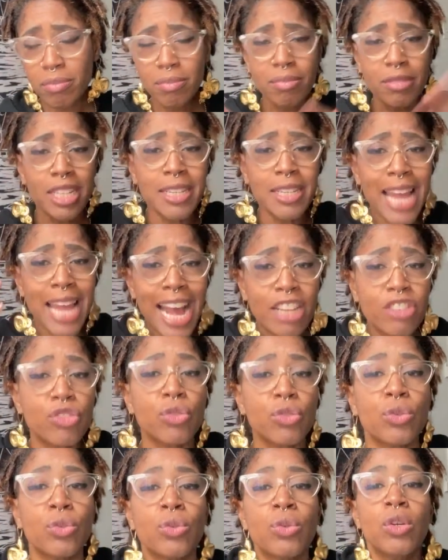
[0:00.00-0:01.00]

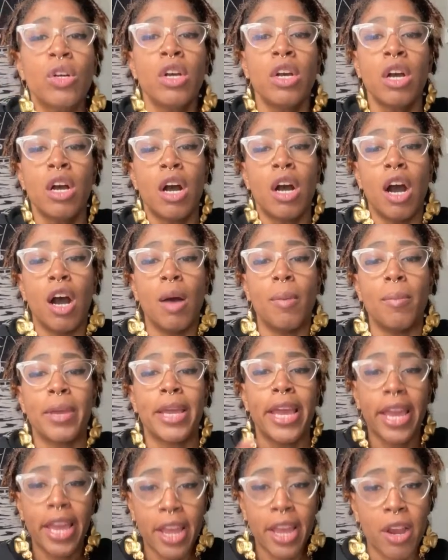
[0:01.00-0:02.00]
natural
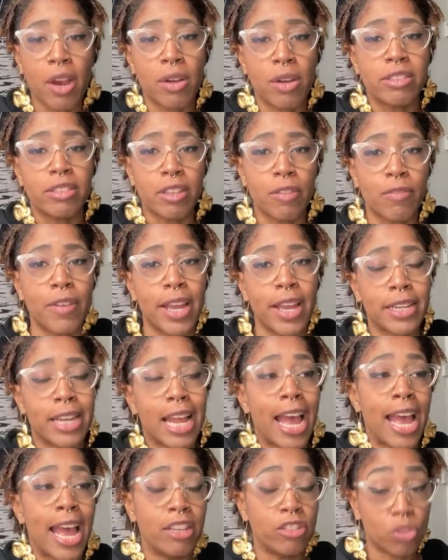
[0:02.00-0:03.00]
hair and stuff like
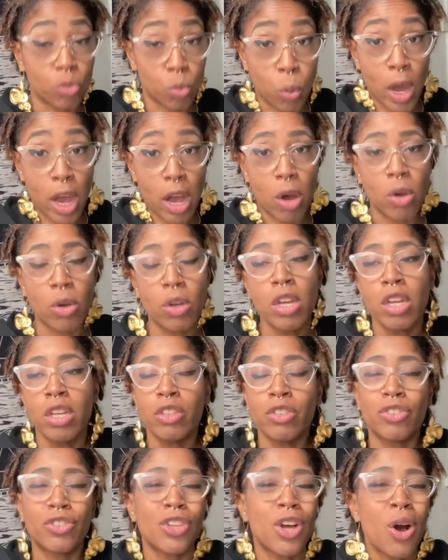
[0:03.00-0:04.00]
that as well.
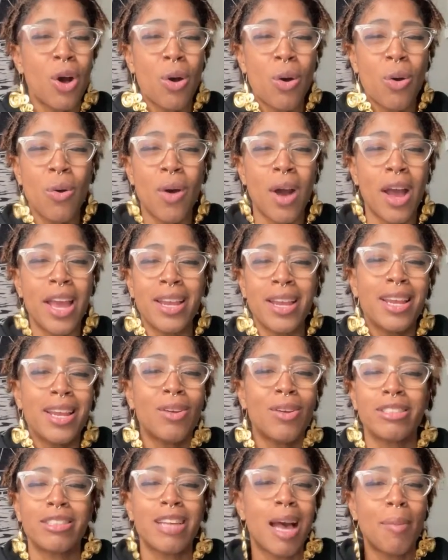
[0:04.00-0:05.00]
So, and then
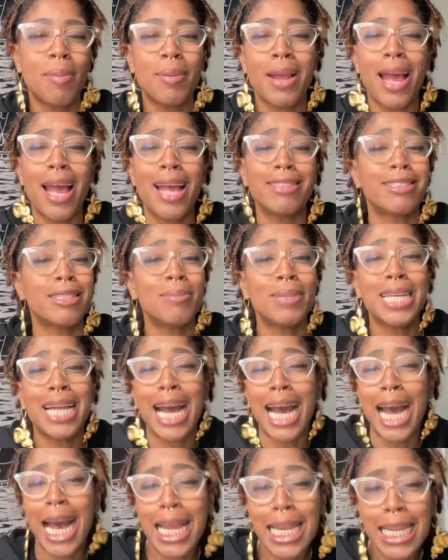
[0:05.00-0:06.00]
on top of that, to be
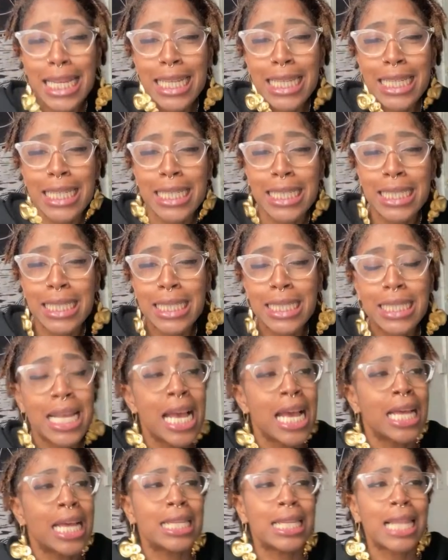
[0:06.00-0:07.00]
honest,
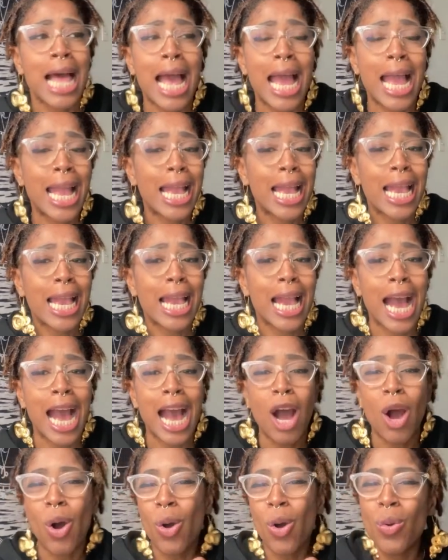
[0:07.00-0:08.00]
like,
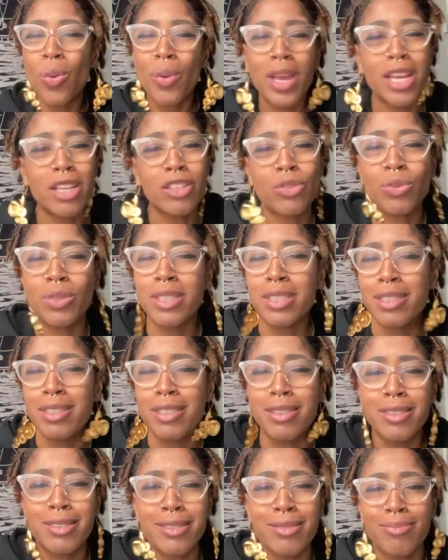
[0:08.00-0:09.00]
I always
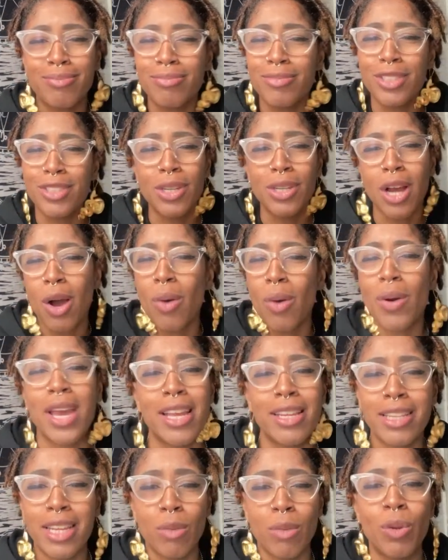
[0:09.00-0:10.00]
was,
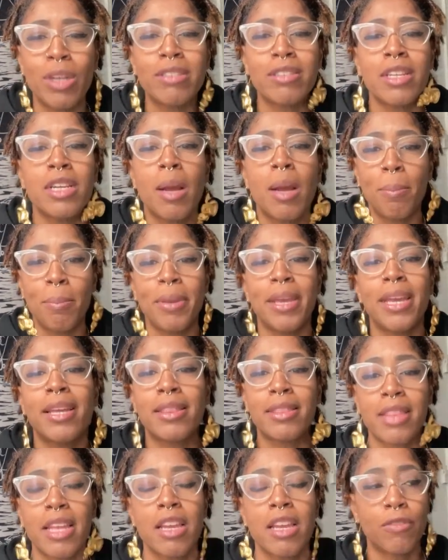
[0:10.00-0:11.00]
it wasn't a
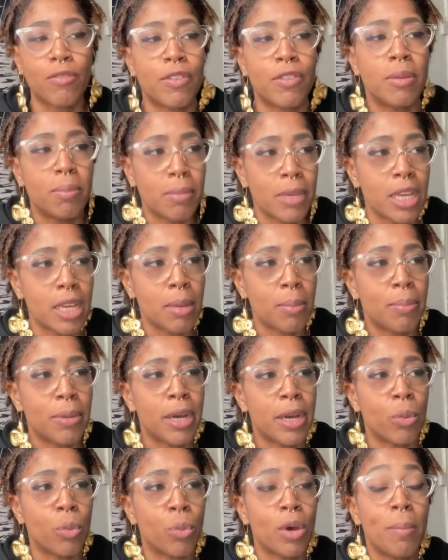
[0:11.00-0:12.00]
big thing for me.
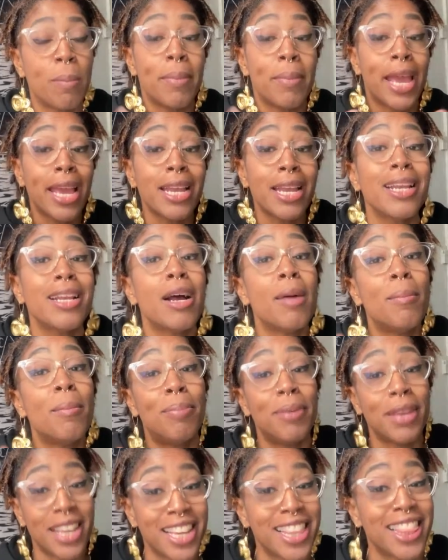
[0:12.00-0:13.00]
But what made it a
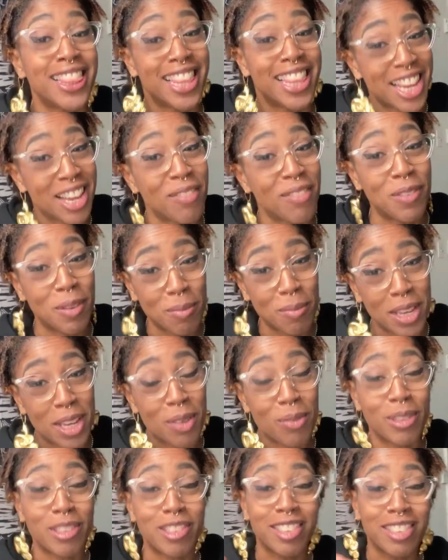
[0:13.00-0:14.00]
big thing for
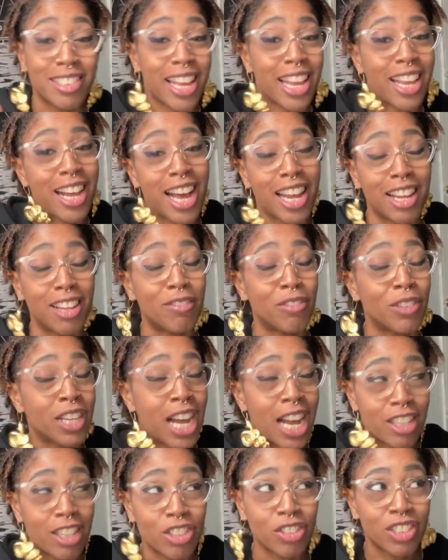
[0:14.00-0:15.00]
me, which is like kind of a
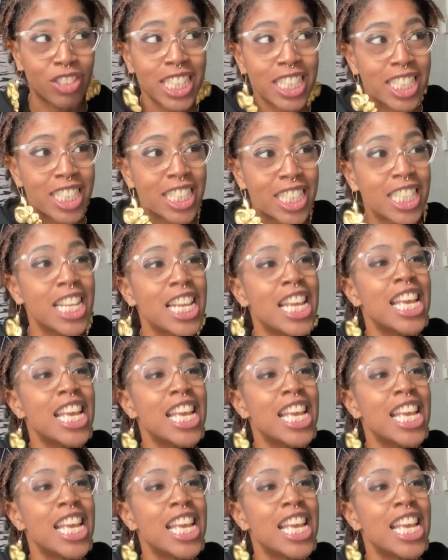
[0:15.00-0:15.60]
contradiction,